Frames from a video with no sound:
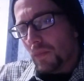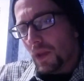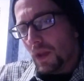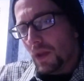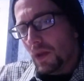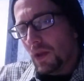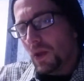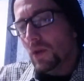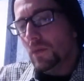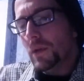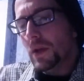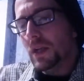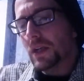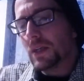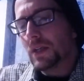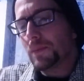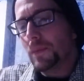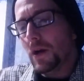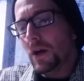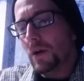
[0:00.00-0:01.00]
Human
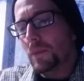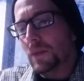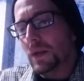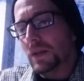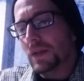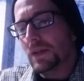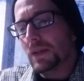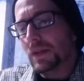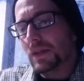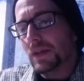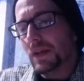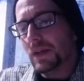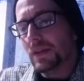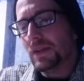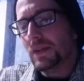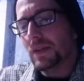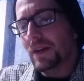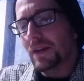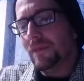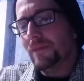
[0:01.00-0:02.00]
experiments to
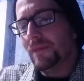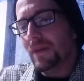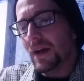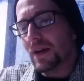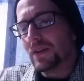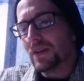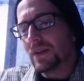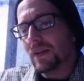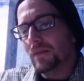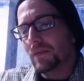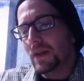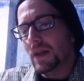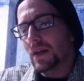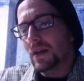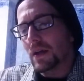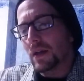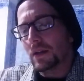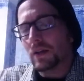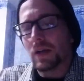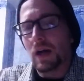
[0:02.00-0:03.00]
test the effects of
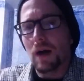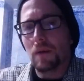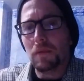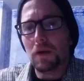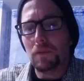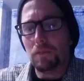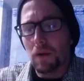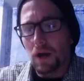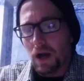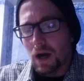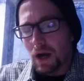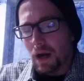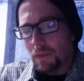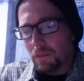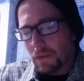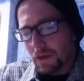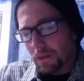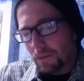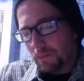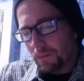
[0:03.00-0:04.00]
the atomic
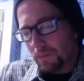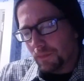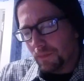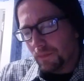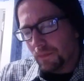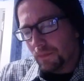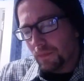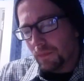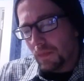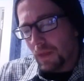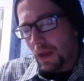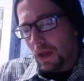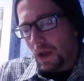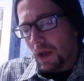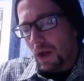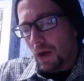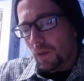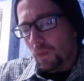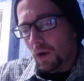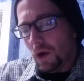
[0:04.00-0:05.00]
bomb.
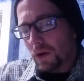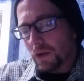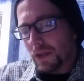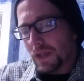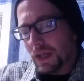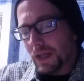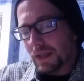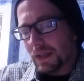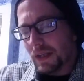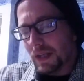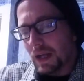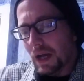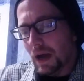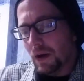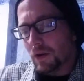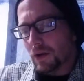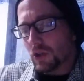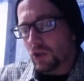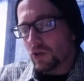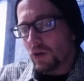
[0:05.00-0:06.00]
While testing
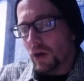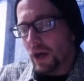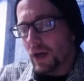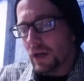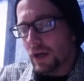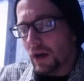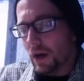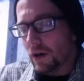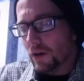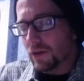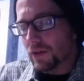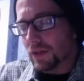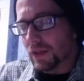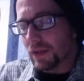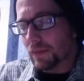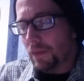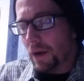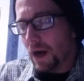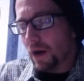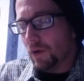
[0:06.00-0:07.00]
out and trying to harness
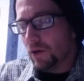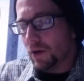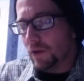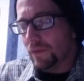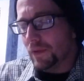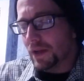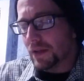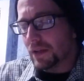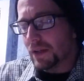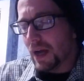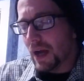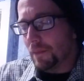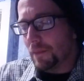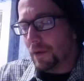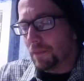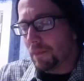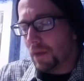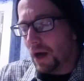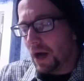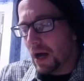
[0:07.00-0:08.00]
the power of the
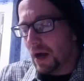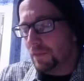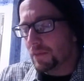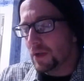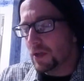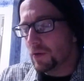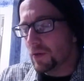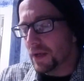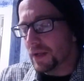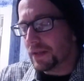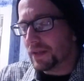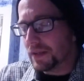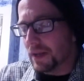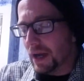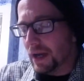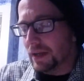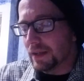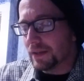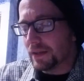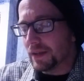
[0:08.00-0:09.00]
atomic bomb, U.S.
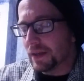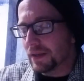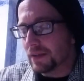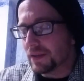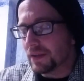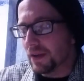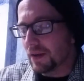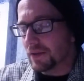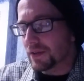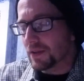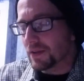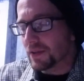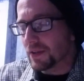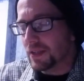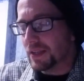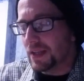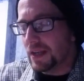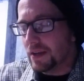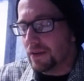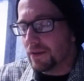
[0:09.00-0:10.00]
scientists also
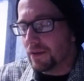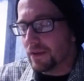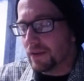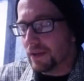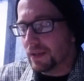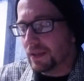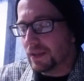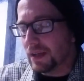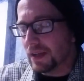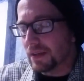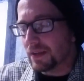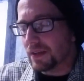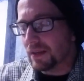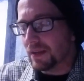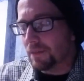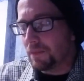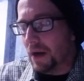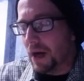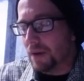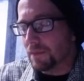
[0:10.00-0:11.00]
secretly tested
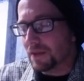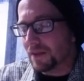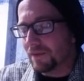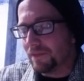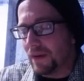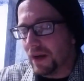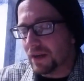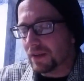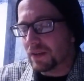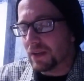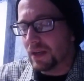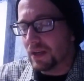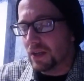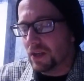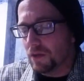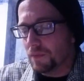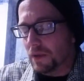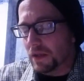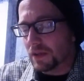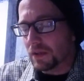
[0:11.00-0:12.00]
the bomb's effects on
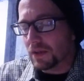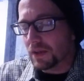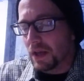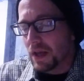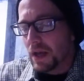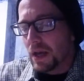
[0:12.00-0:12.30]
humans.